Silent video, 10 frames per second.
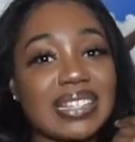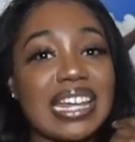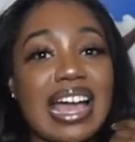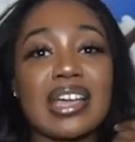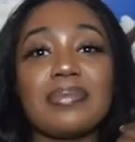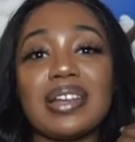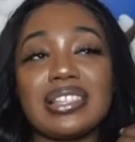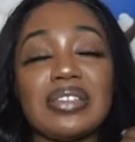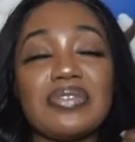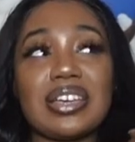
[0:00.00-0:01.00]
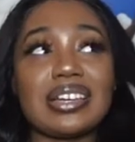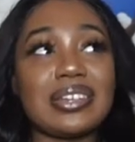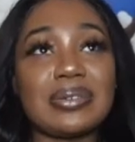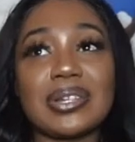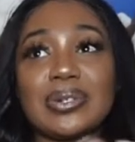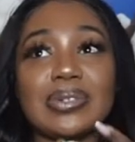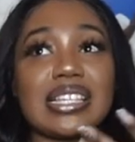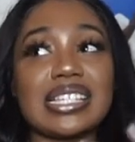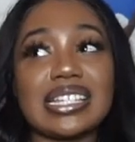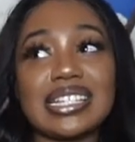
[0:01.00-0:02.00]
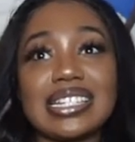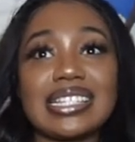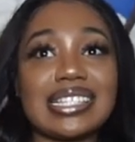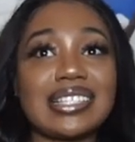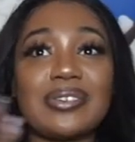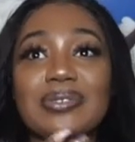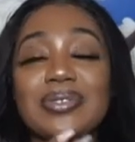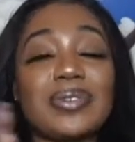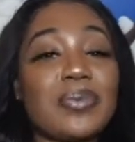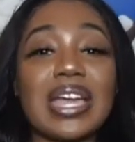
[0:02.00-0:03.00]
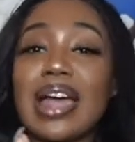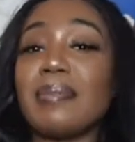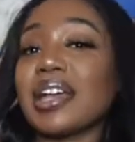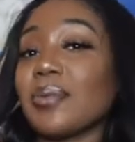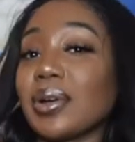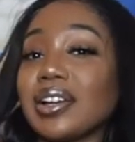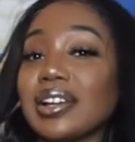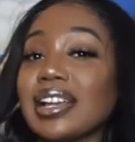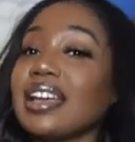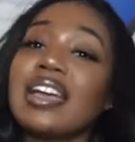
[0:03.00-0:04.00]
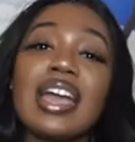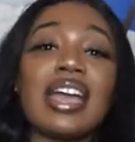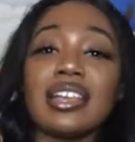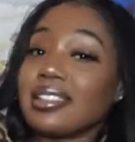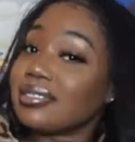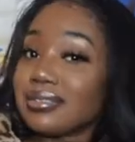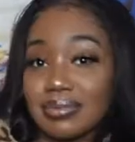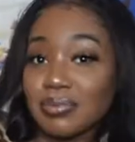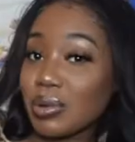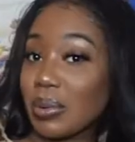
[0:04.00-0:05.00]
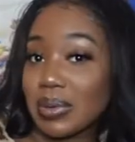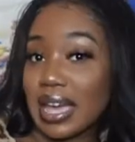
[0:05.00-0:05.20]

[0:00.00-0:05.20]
and i can barely fit adult clothes as it is so you know we gotta make it work with what we